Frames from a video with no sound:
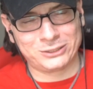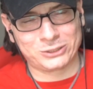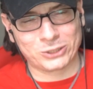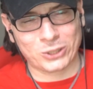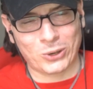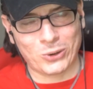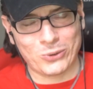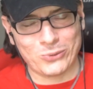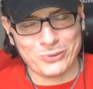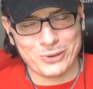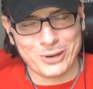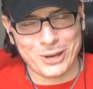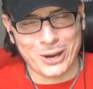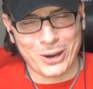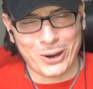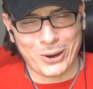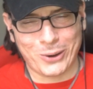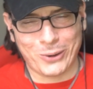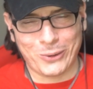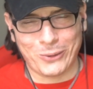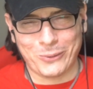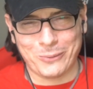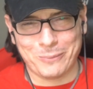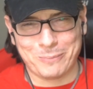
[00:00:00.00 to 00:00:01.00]
don't
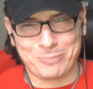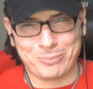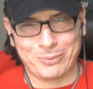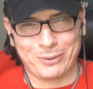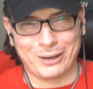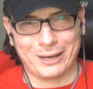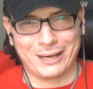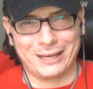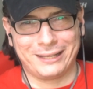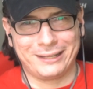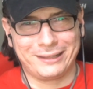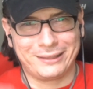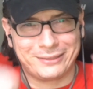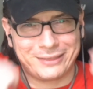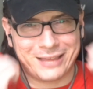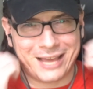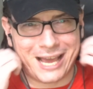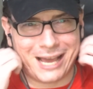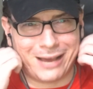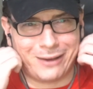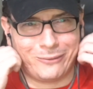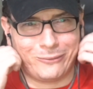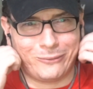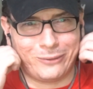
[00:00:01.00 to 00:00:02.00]
know, but
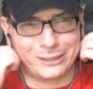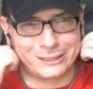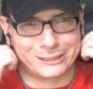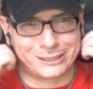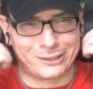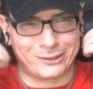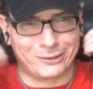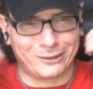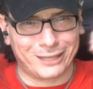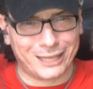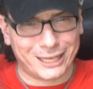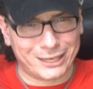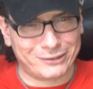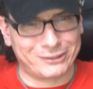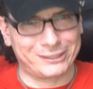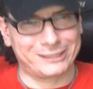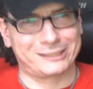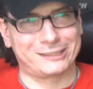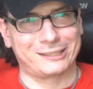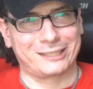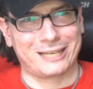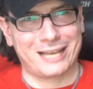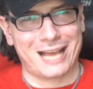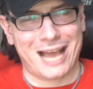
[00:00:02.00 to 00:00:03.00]
that was
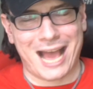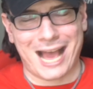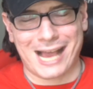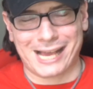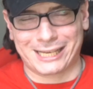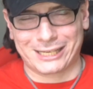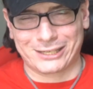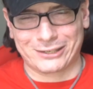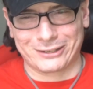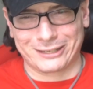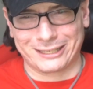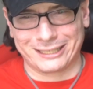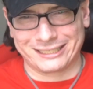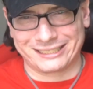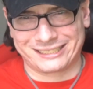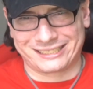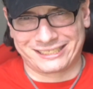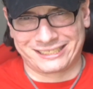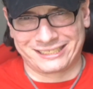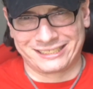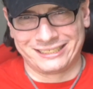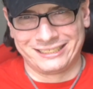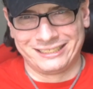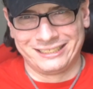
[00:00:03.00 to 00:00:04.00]
hilariously
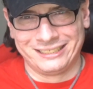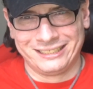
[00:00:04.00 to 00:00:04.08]
accurate.